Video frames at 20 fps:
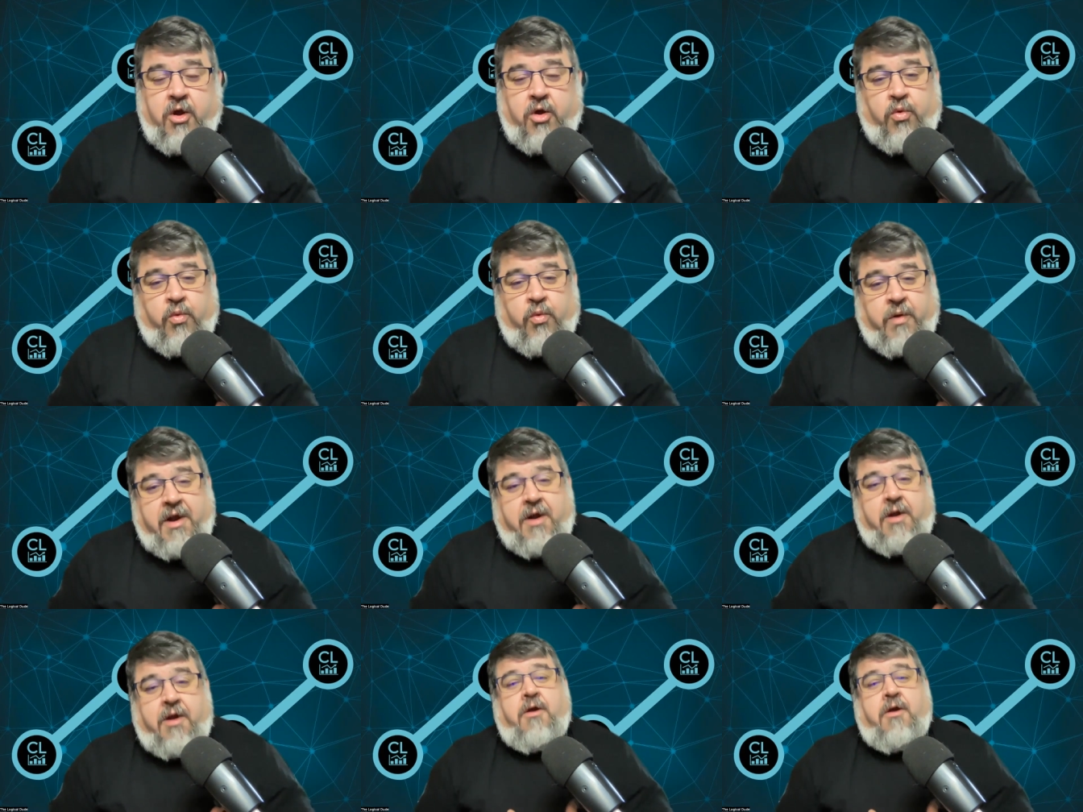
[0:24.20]

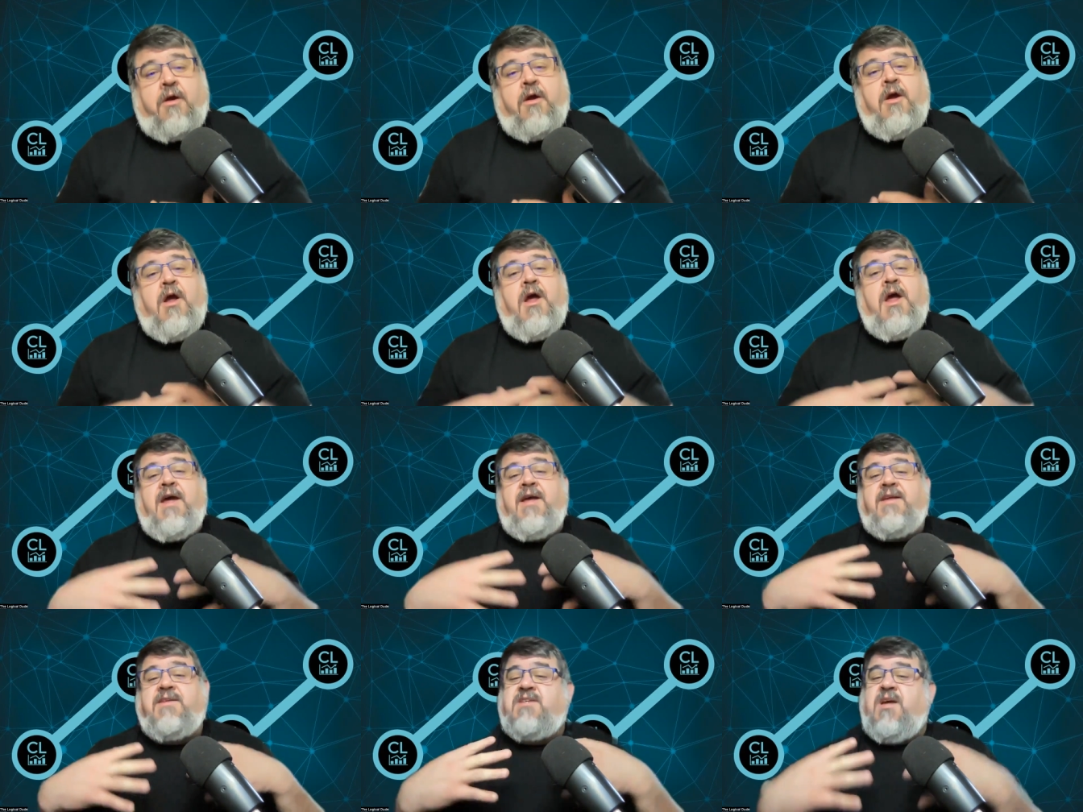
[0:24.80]
career.
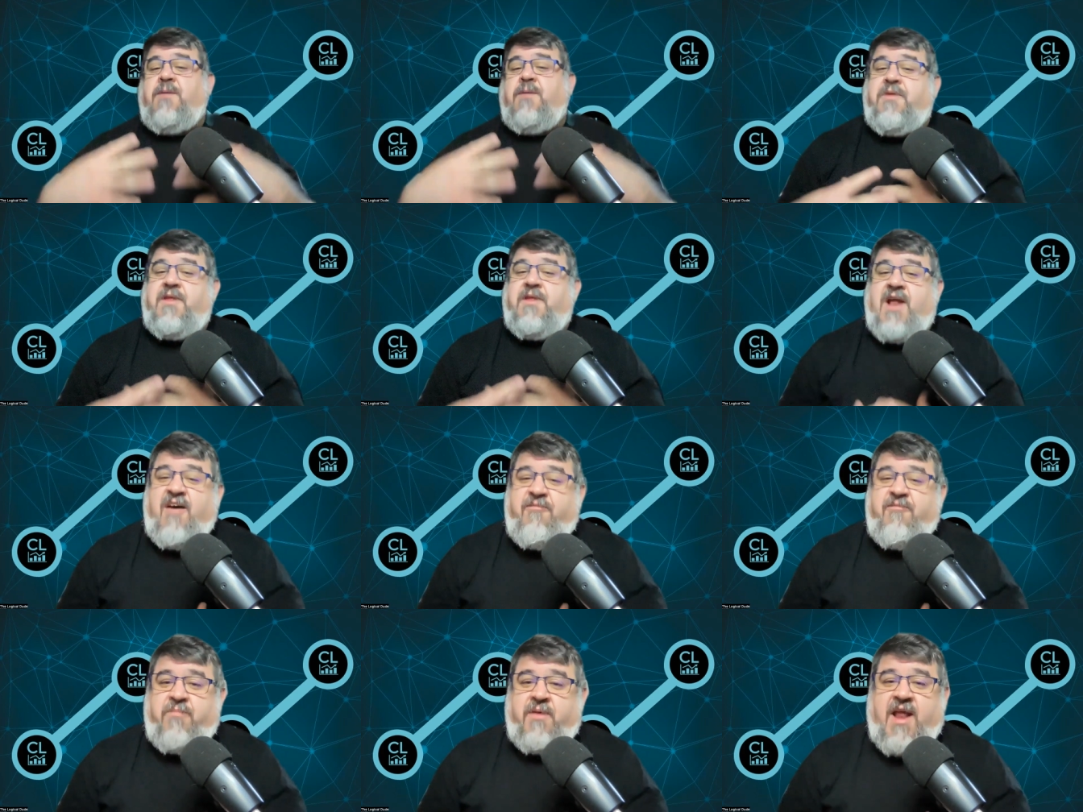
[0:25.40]
It's something
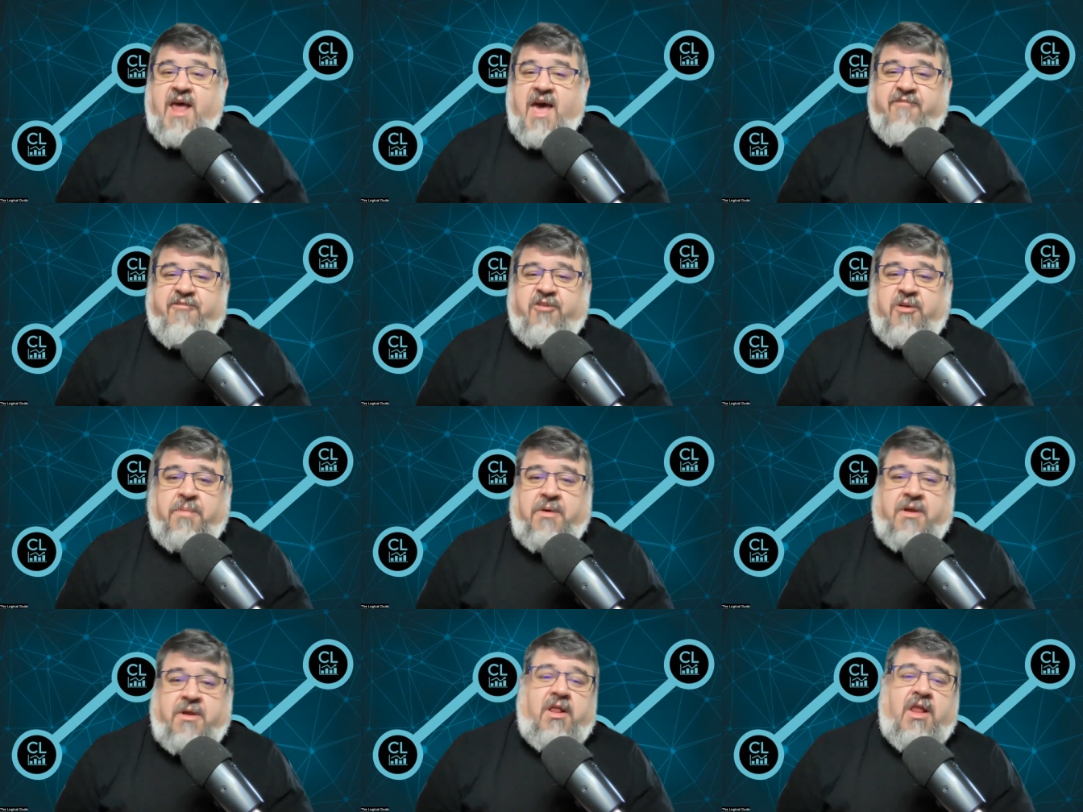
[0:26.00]
I've been having
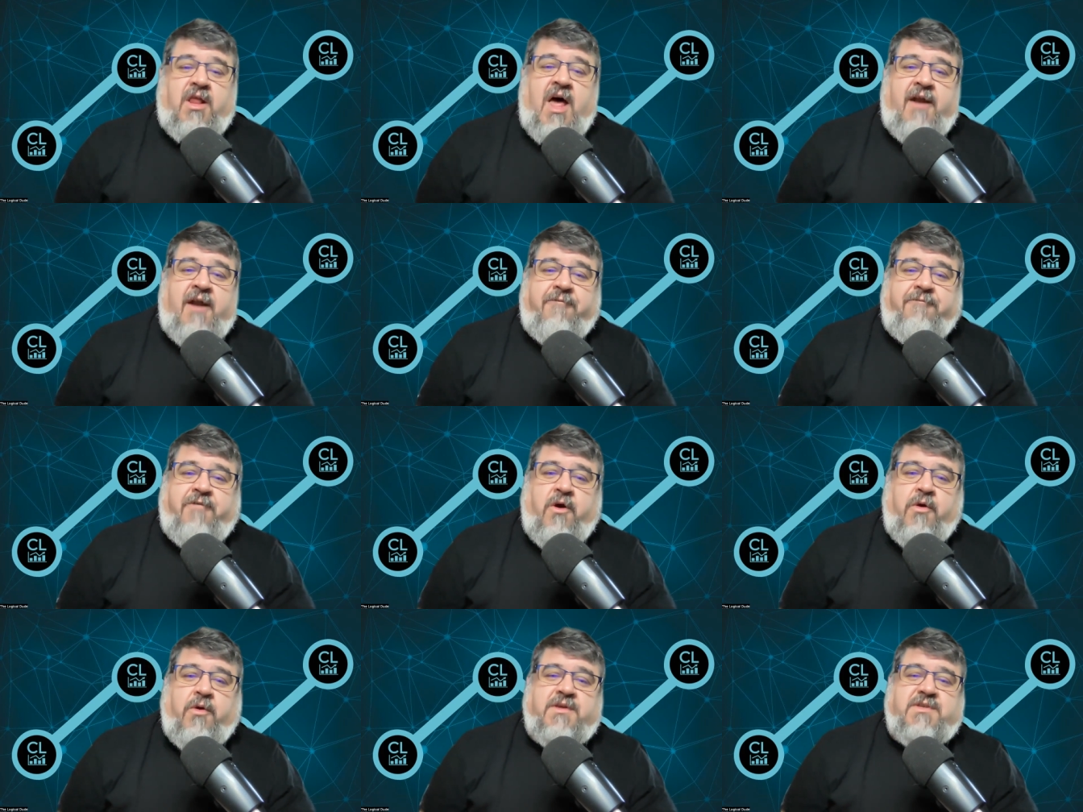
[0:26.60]
to put a lot of
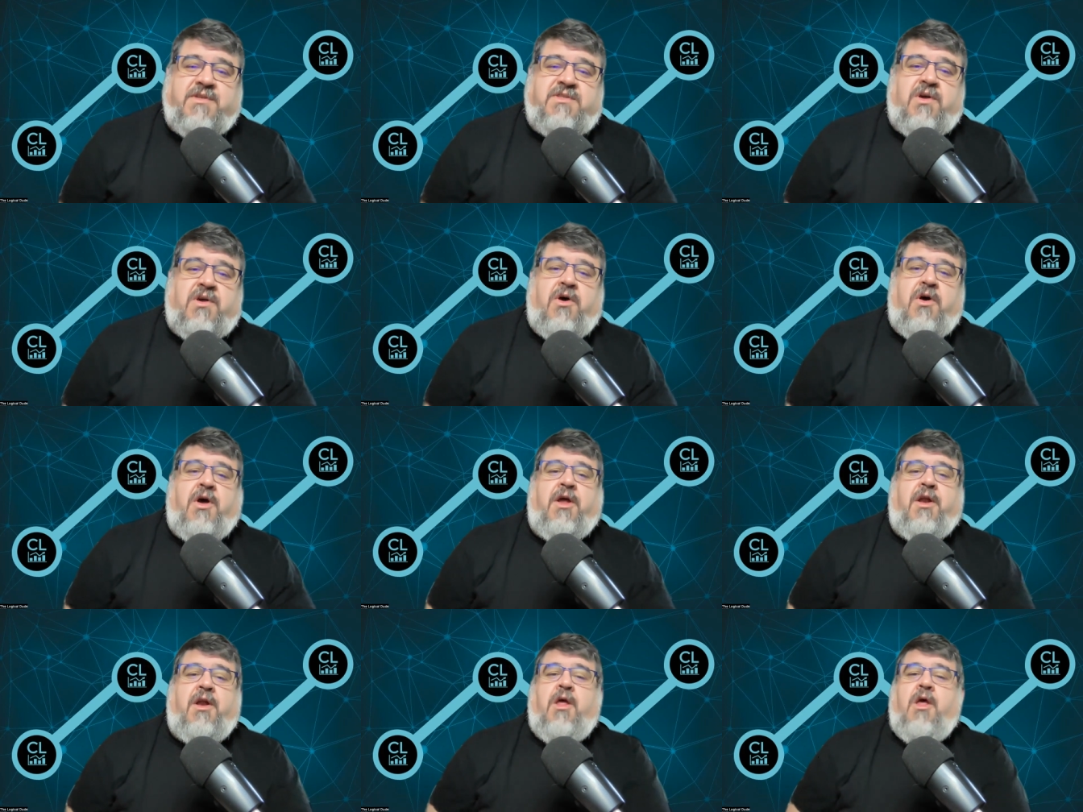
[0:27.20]
focus
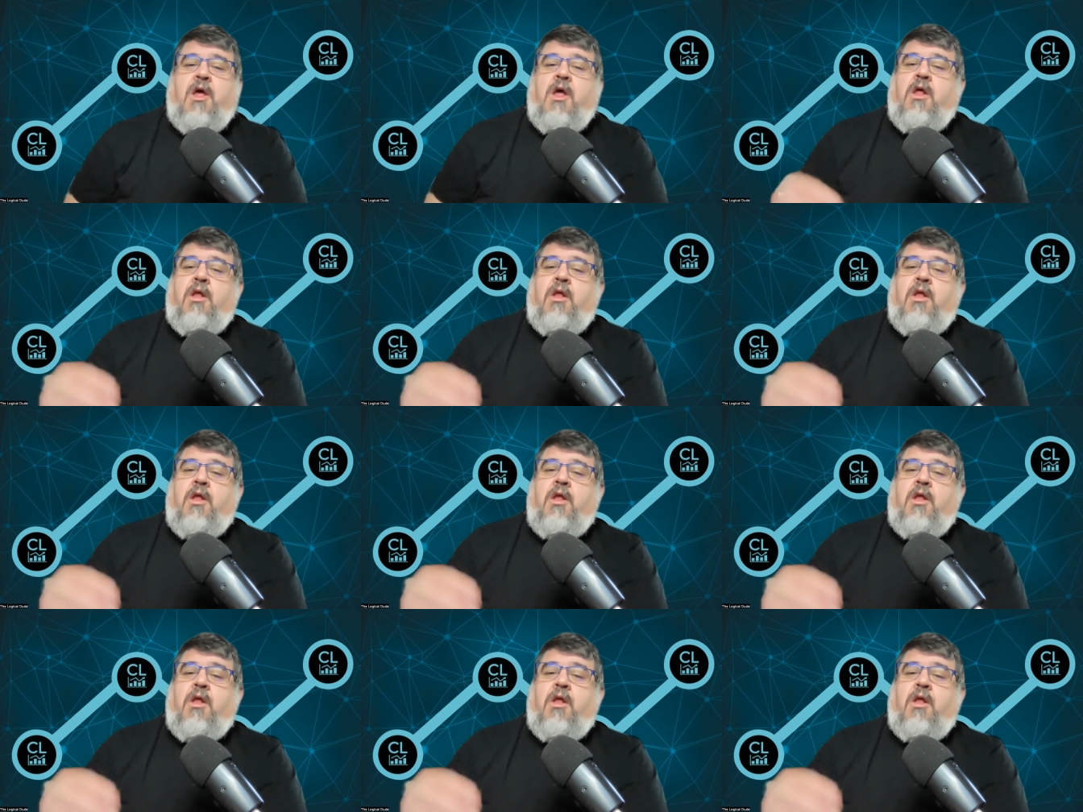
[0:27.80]
on,